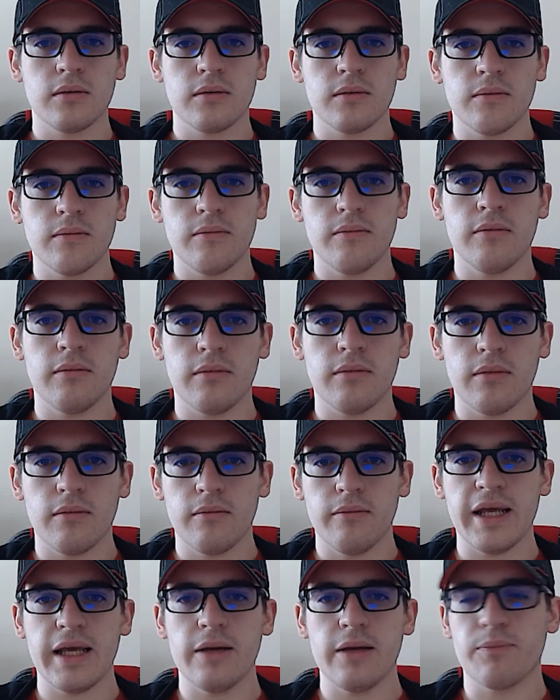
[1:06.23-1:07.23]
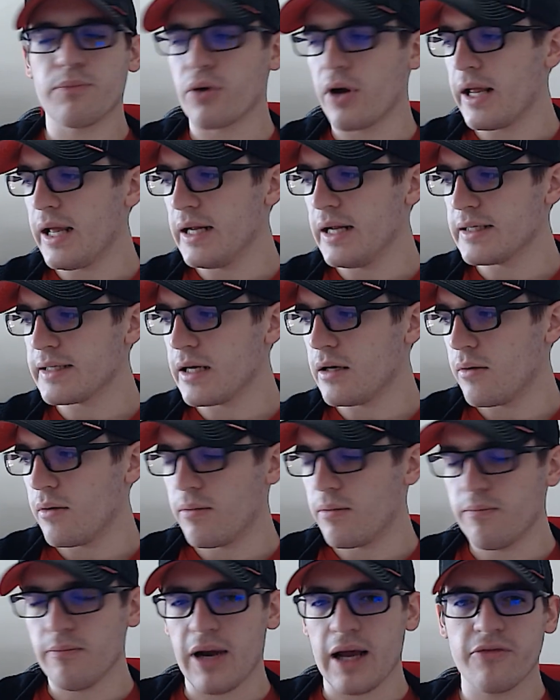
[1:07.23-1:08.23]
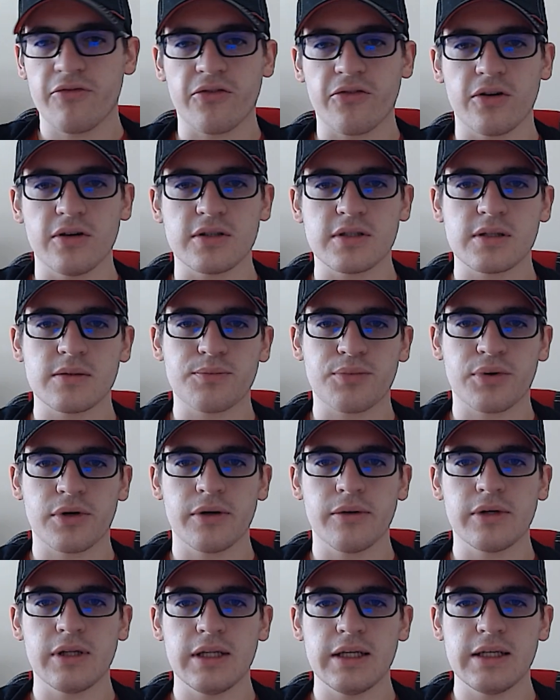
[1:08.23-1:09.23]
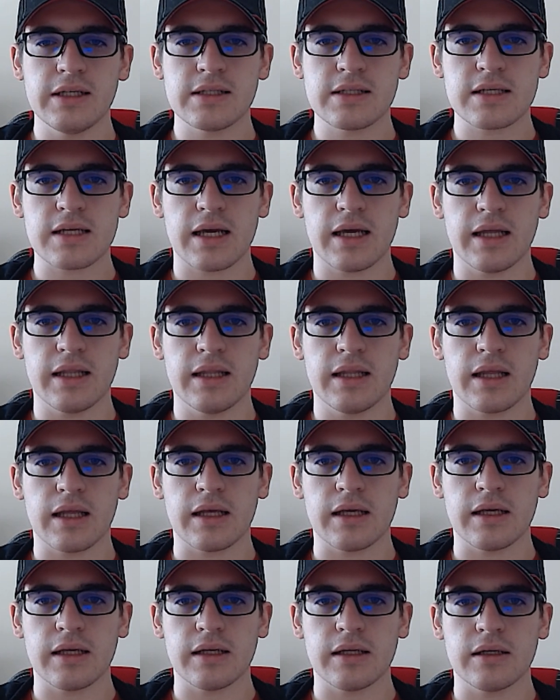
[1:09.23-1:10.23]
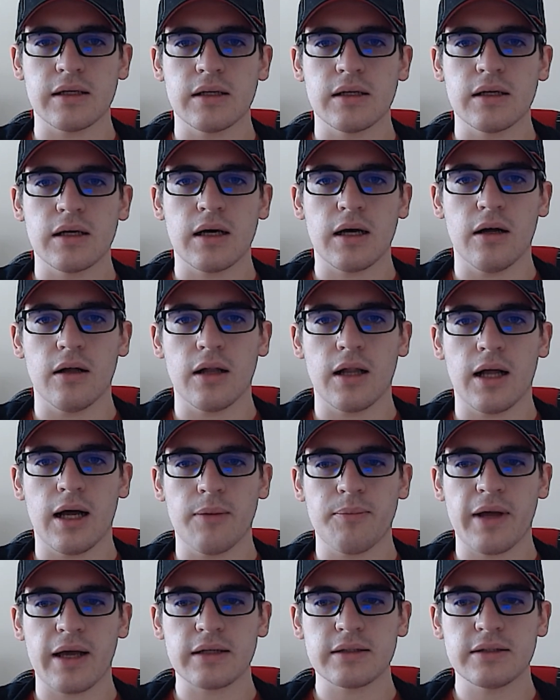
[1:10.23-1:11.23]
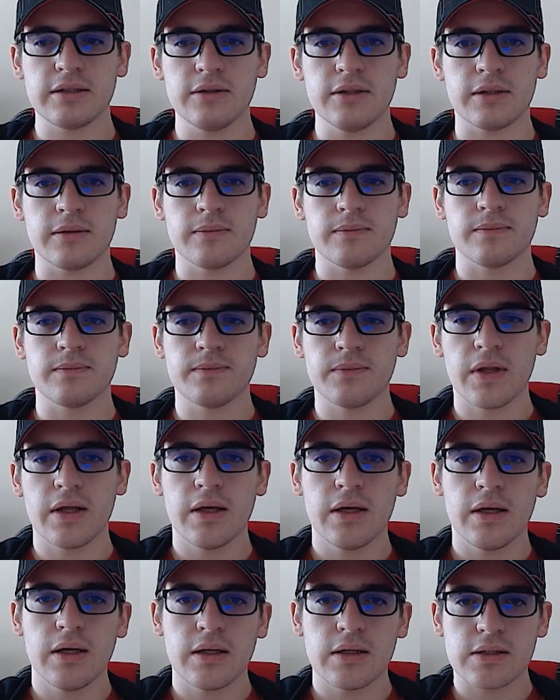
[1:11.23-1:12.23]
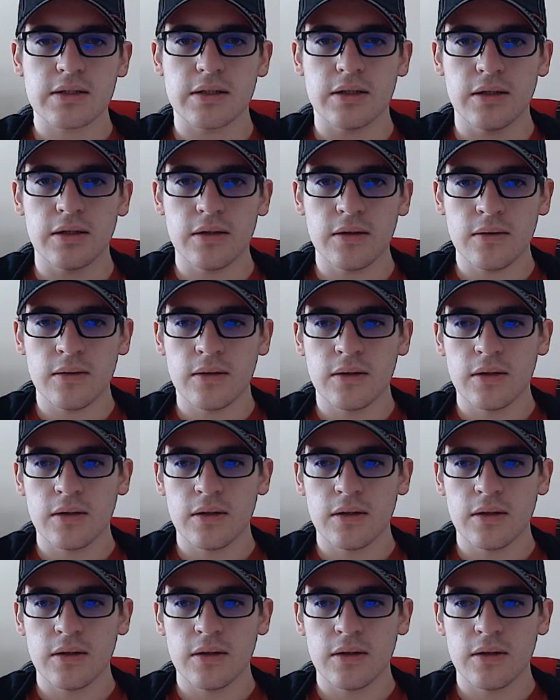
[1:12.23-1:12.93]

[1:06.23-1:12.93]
me breaking down my first pre-release, and then I'll hop back to it. So,